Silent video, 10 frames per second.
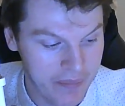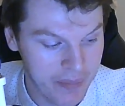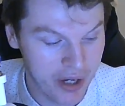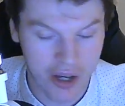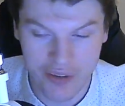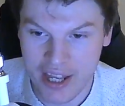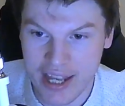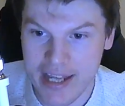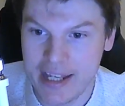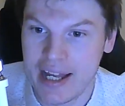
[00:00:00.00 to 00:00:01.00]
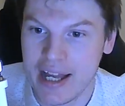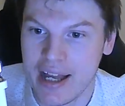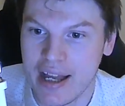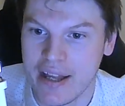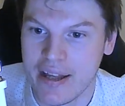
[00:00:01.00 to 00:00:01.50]
But are they
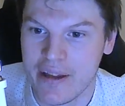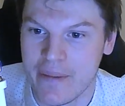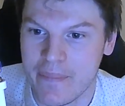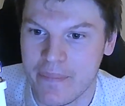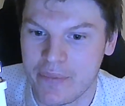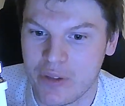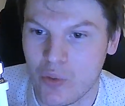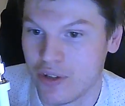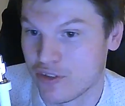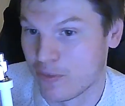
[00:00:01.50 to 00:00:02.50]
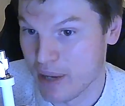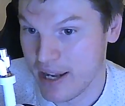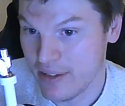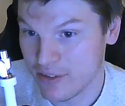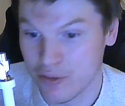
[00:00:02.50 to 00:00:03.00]
ones of
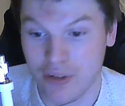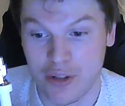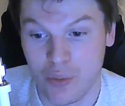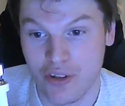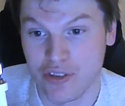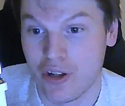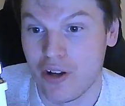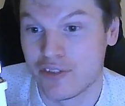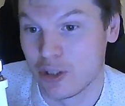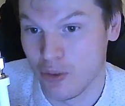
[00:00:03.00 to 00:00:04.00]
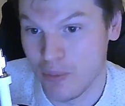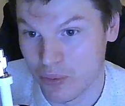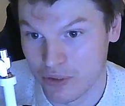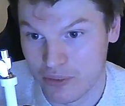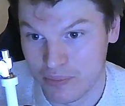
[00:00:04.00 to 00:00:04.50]
blends, or are they ones of single
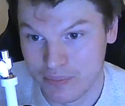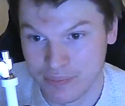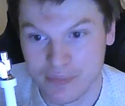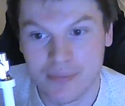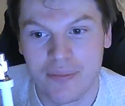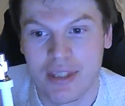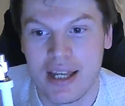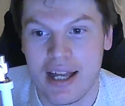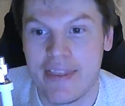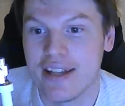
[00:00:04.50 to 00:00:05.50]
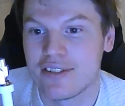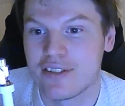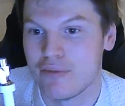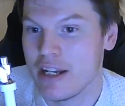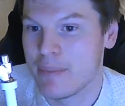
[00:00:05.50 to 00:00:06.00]
malts? And that's a
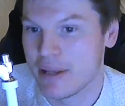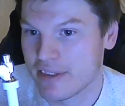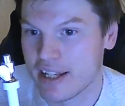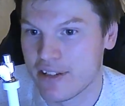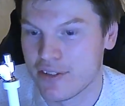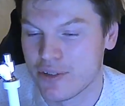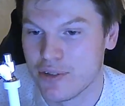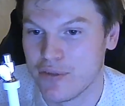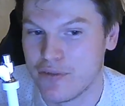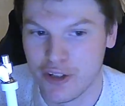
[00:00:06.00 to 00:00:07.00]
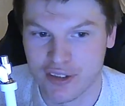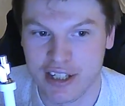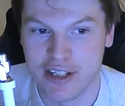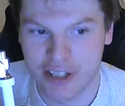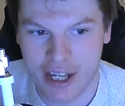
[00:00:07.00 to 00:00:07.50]
really big thing to firstly
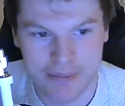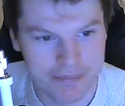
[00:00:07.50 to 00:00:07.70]
look at,